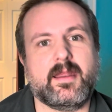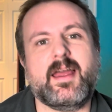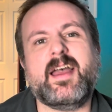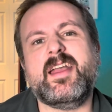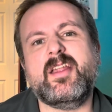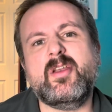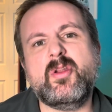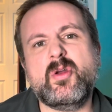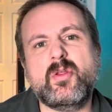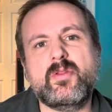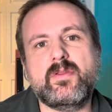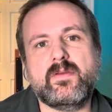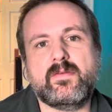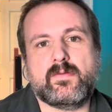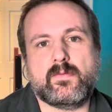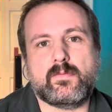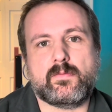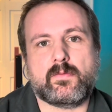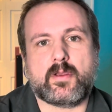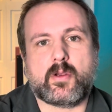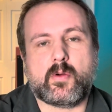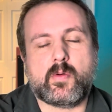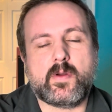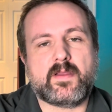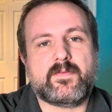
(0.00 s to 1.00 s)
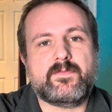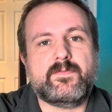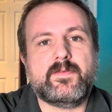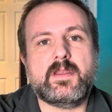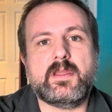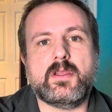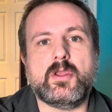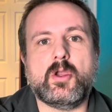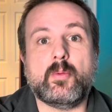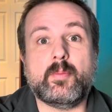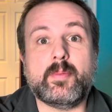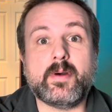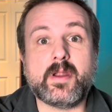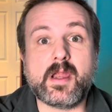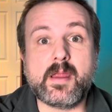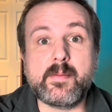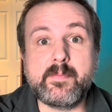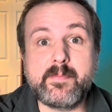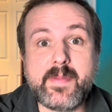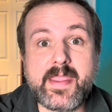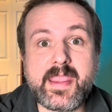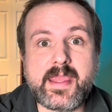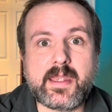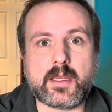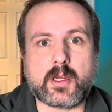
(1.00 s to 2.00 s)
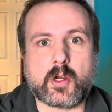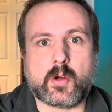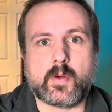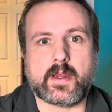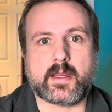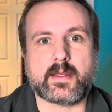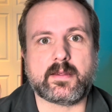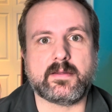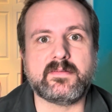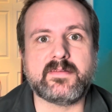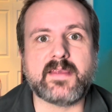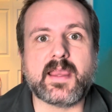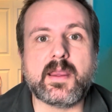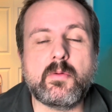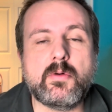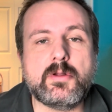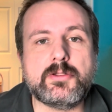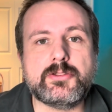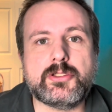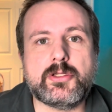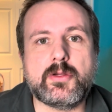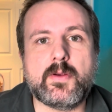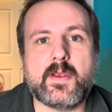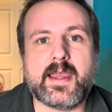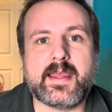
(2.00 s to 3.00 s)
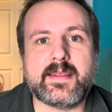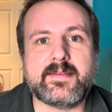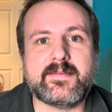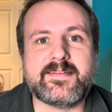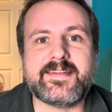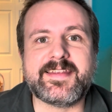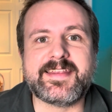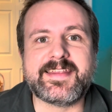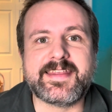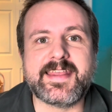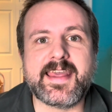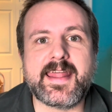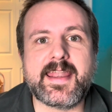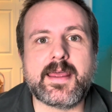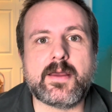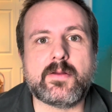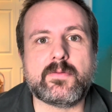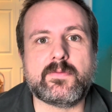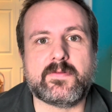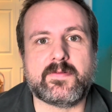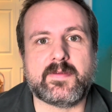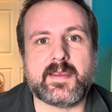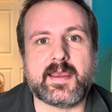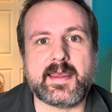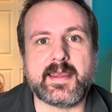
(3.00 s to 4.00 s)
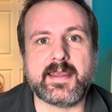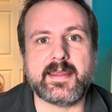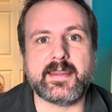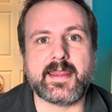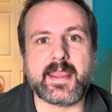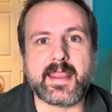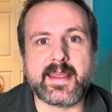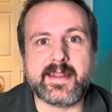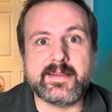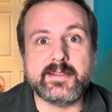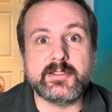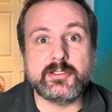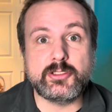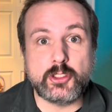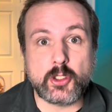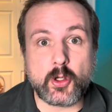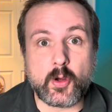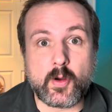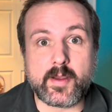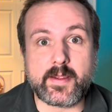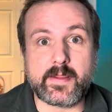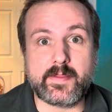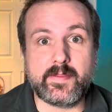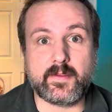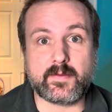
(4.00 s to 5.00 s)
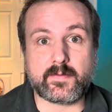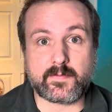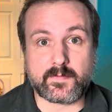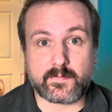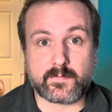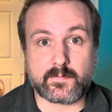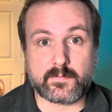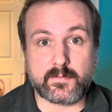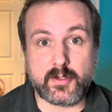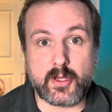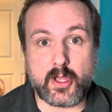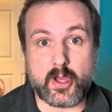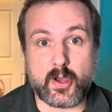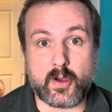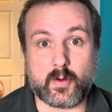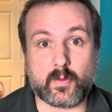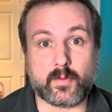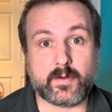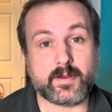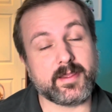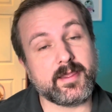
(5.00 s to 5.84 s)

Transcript: I know this is a quick video, but I made it quick because I want you guys to get outside and enjoy the snow.